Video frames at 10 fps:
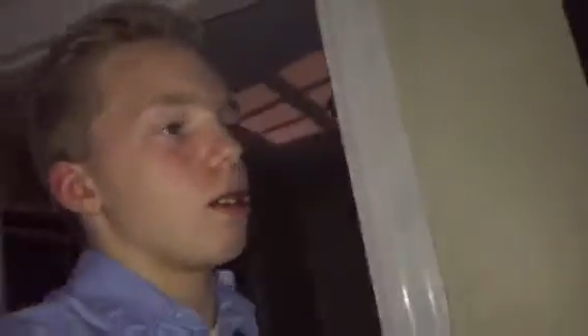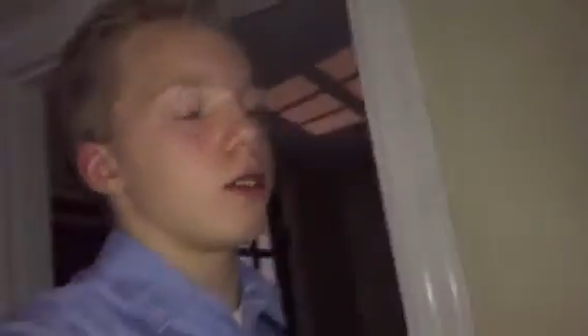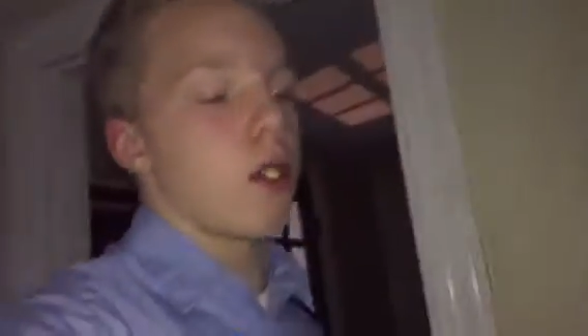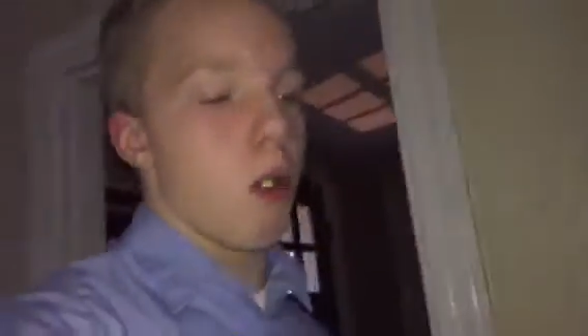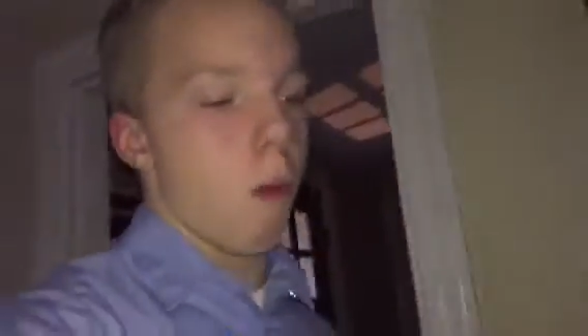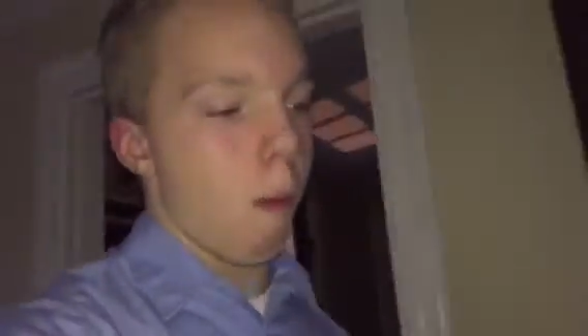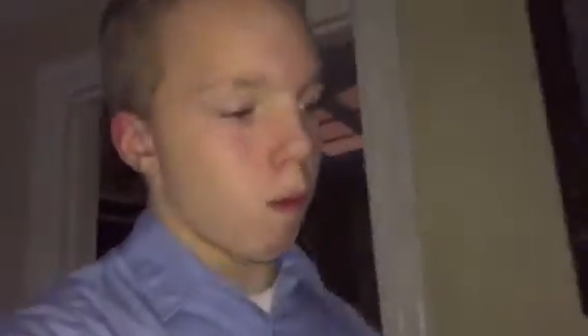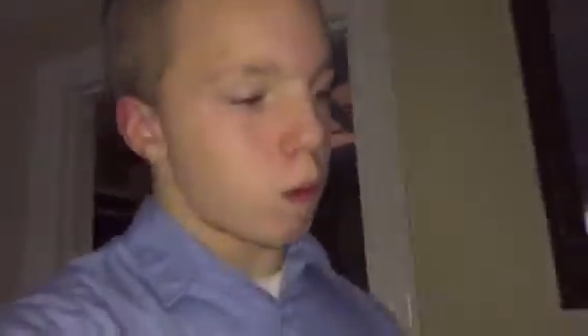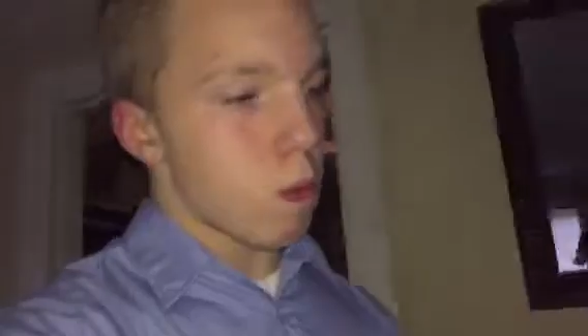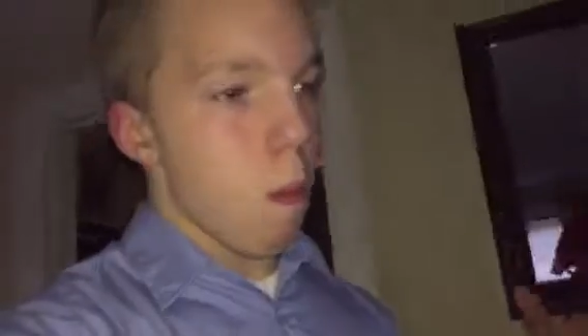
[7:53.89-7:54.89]
So
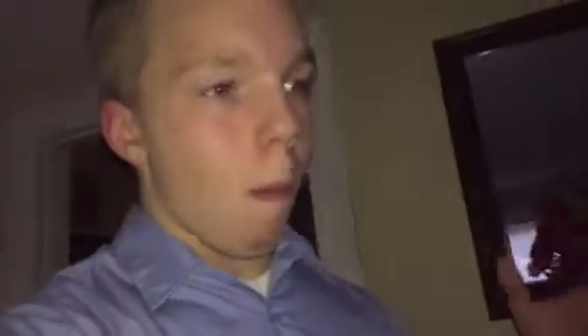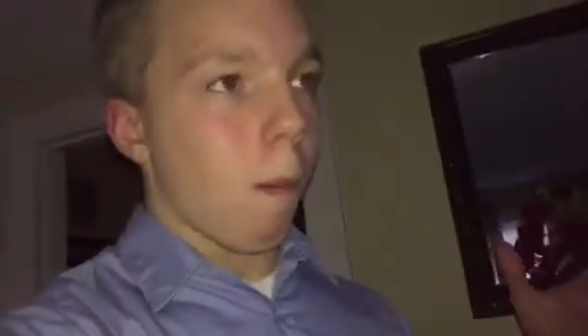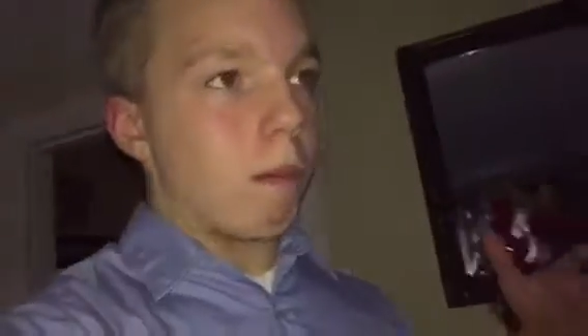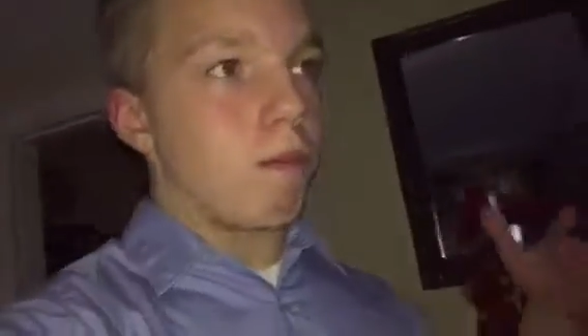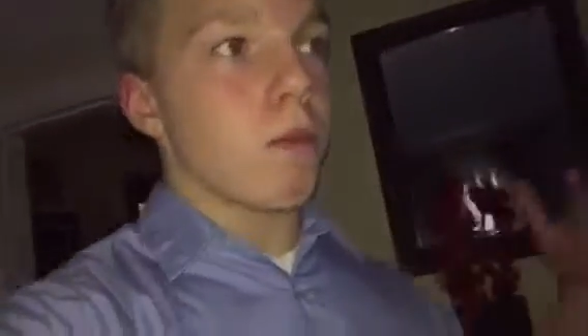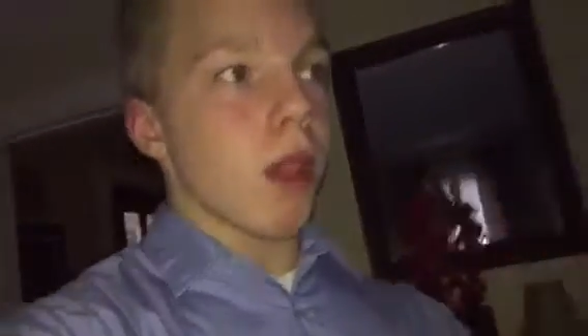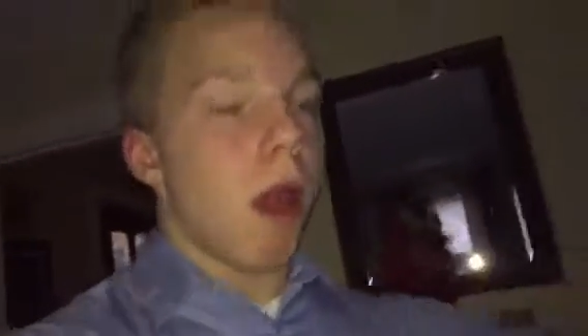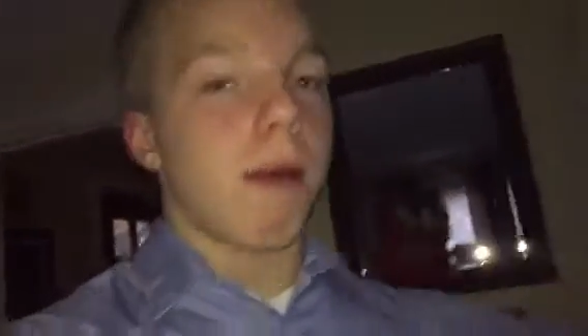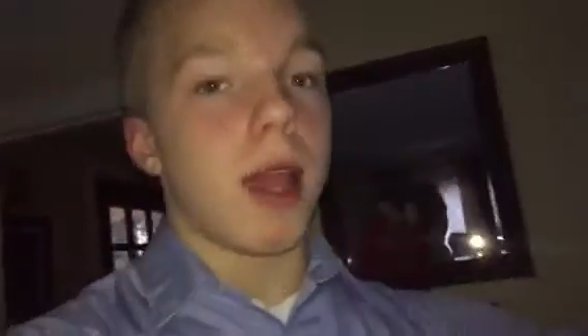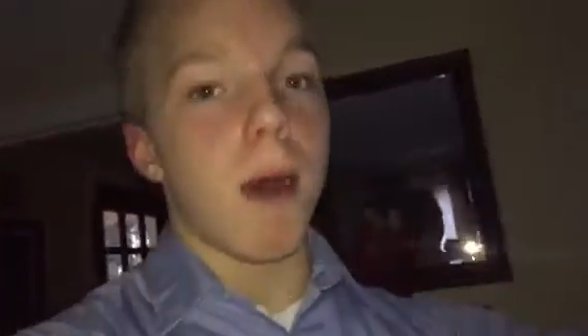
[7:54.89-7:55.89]

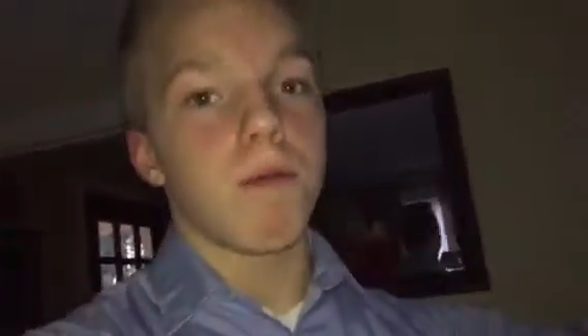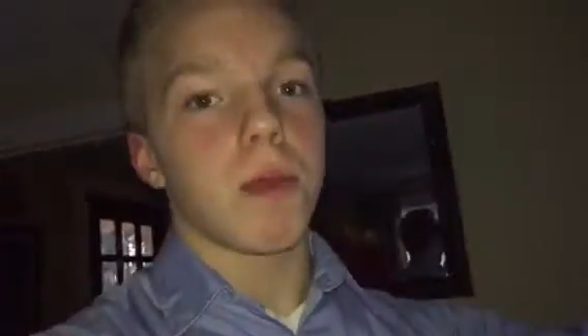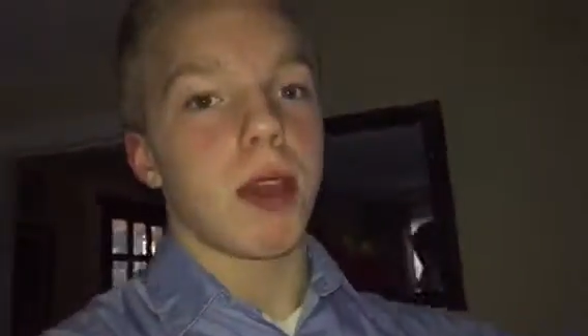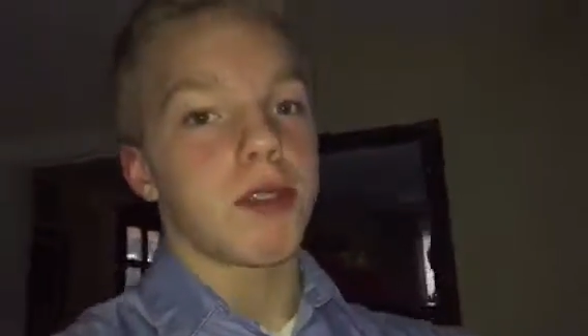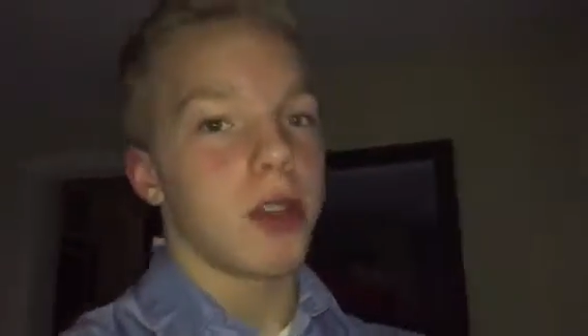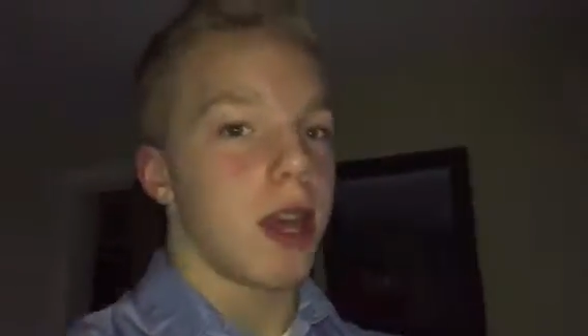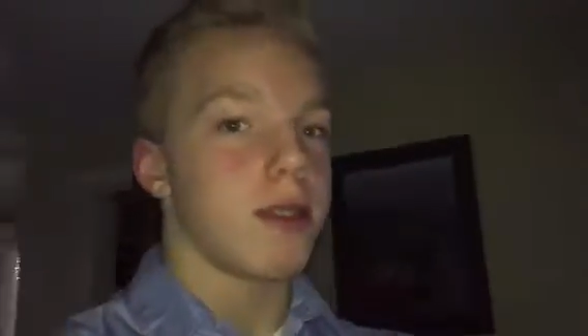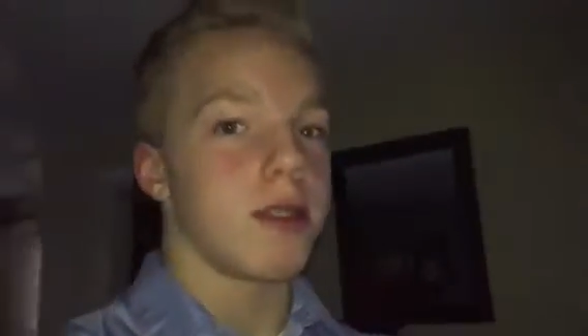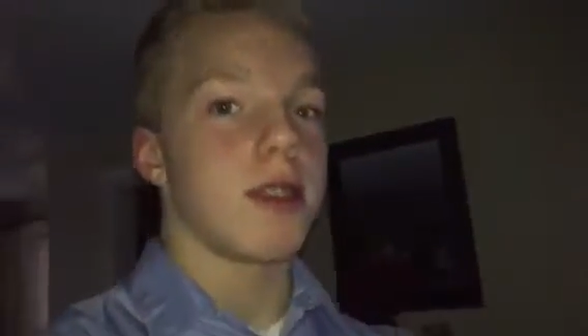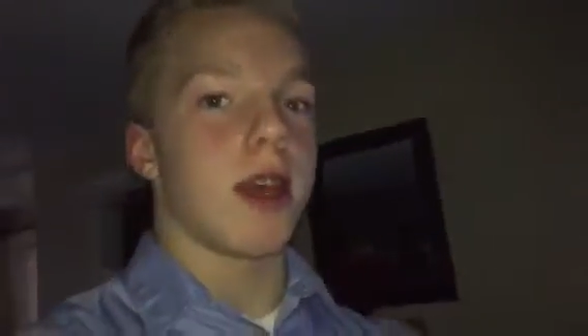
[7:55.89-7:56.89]
yeah, I'll see you
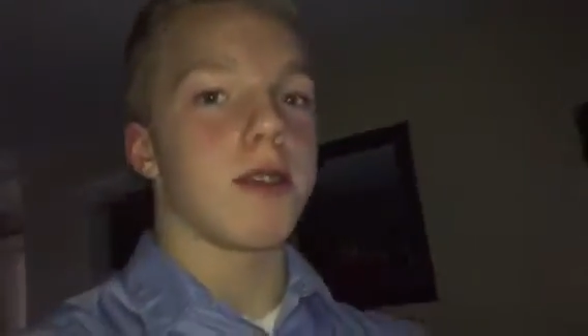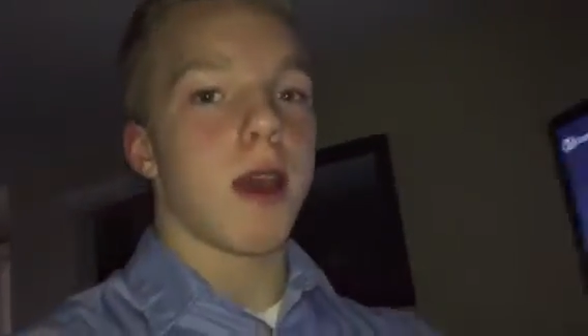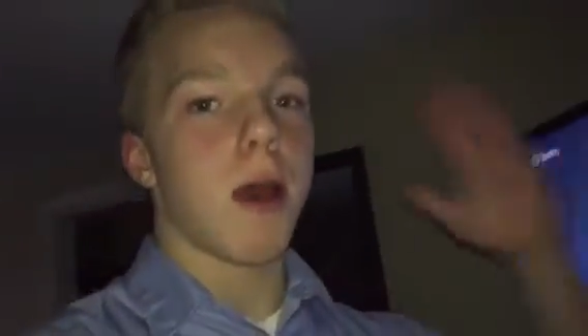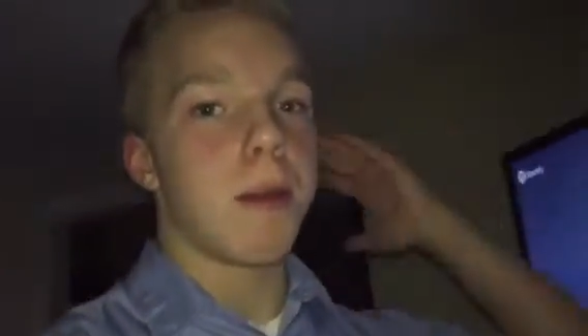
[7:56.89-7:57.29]
guys at Sid's house.